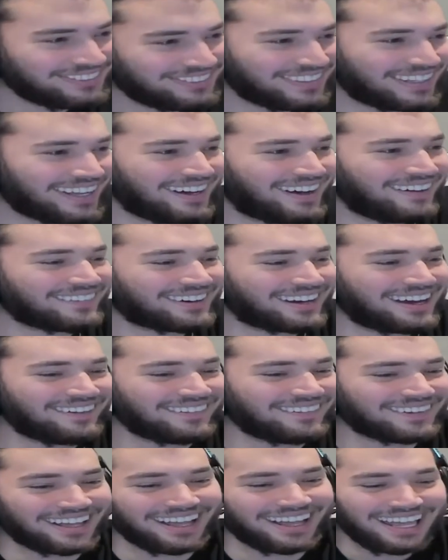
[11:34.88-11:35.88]
Hold
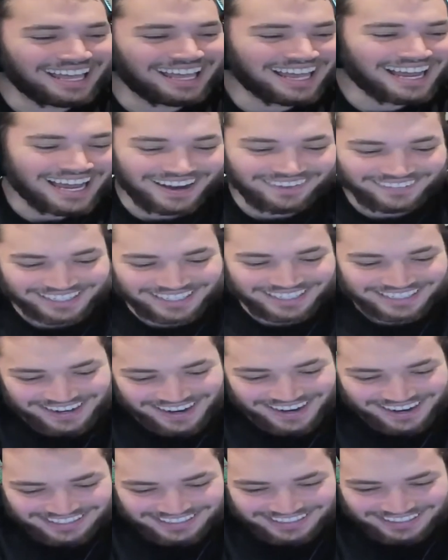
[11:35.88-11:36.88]
on. I wanna
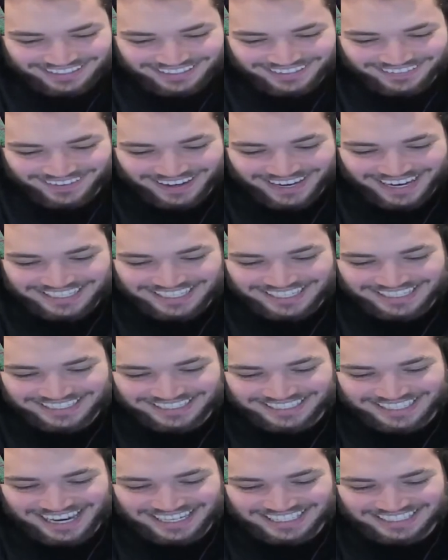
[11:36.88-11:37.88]
talk to your age. He
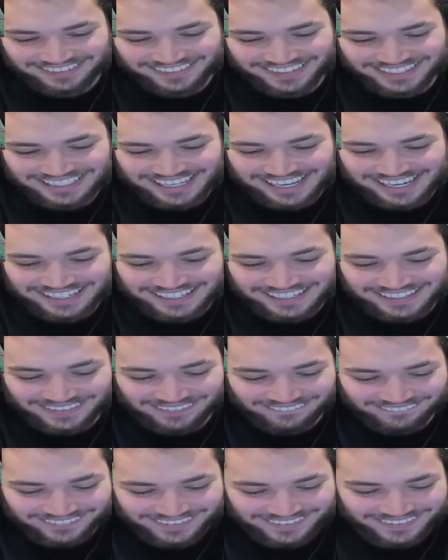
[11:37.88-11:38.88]
just texted me and said,
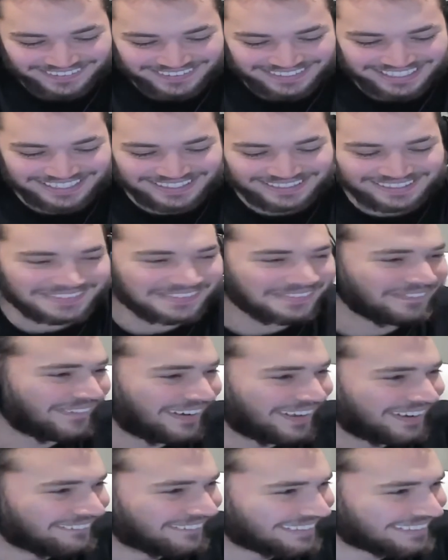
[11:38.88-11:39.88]
"You did you just
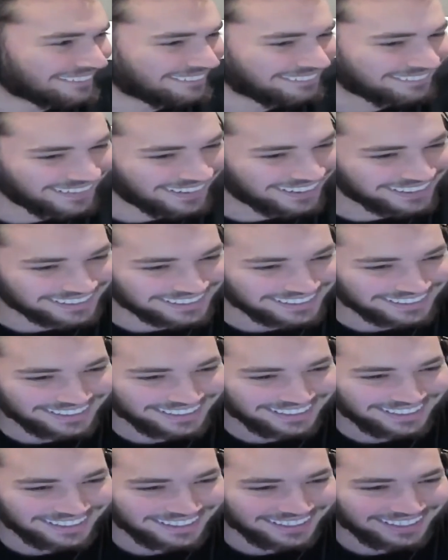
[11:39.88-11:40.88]
win? What the fuck?"
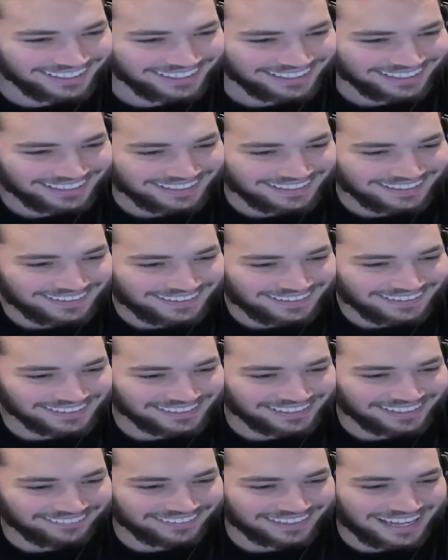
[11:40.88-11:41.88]

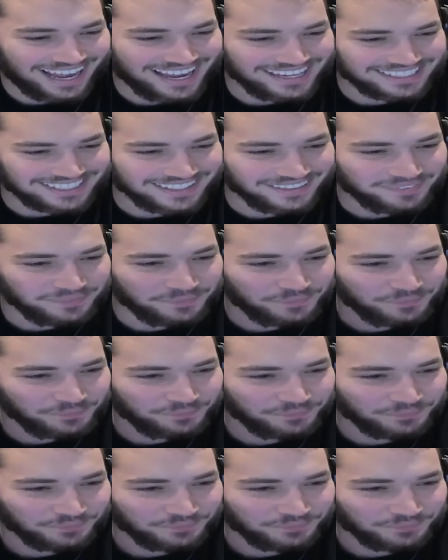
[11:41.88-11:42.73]
Hold on, I wanna ask him.